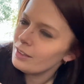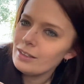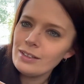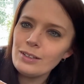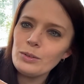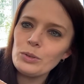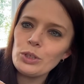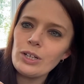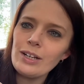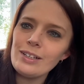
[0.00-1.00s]
little
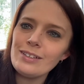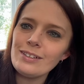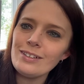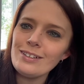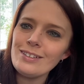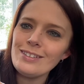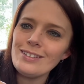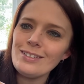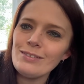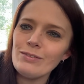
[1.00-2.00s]
shiny
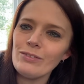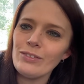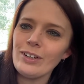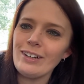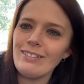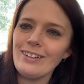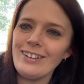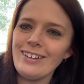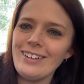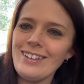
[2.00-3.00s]
stars, very, very
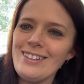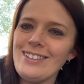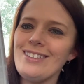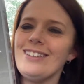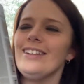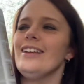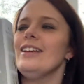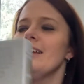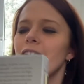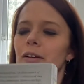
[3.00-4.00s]
nice.
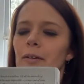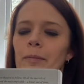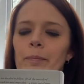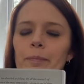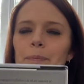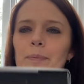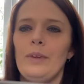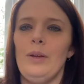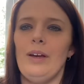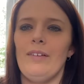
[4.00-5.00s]

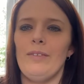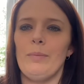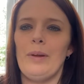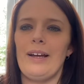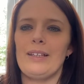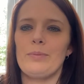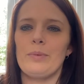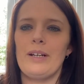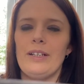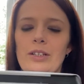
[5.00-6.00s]
And you have black
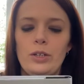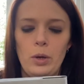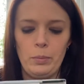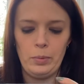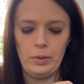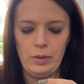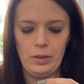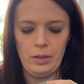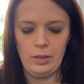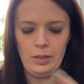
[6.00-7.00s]
sprayed top,
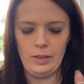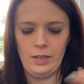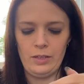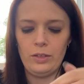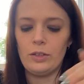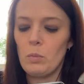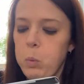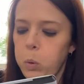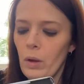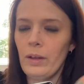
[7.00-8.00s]
that's just
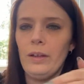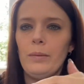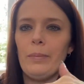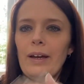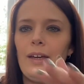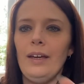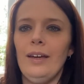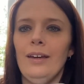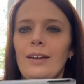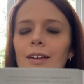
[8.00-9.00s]

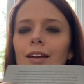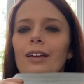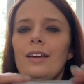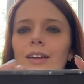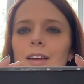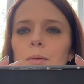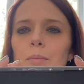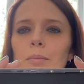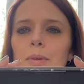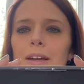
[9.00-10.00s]
backing,
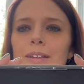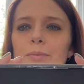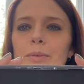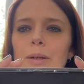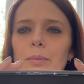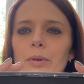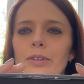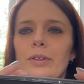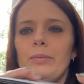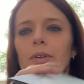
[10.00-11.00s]
black sprayed
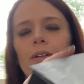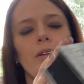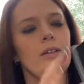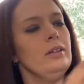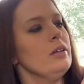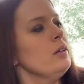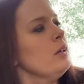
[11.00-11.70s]
bottom, uh -uh.